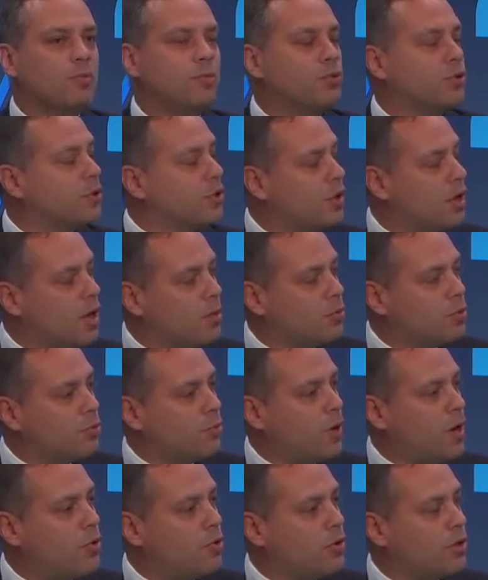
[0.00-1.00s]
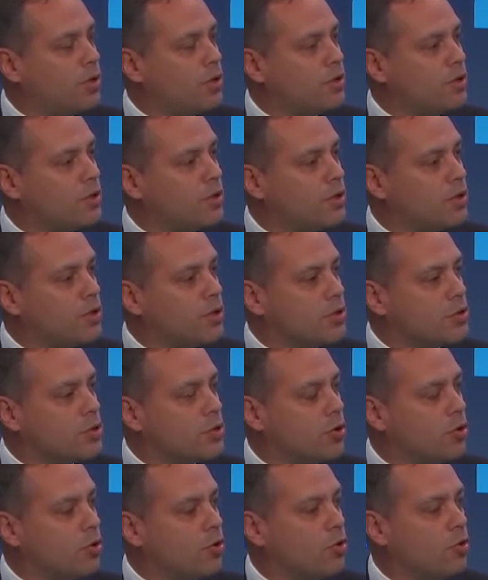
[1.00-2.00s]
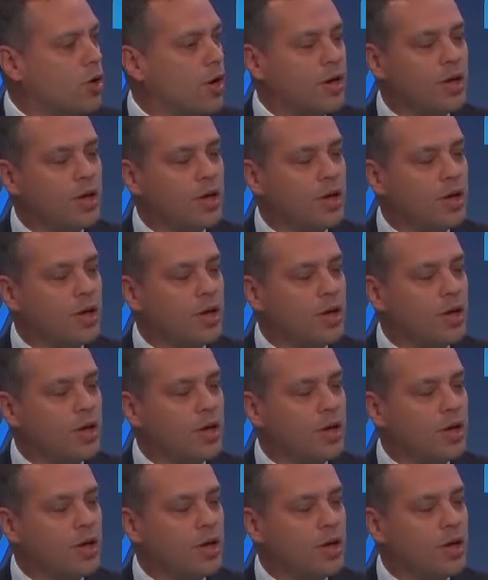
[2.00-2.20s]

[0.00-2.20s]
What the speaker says: Putin came to power 18 years ago.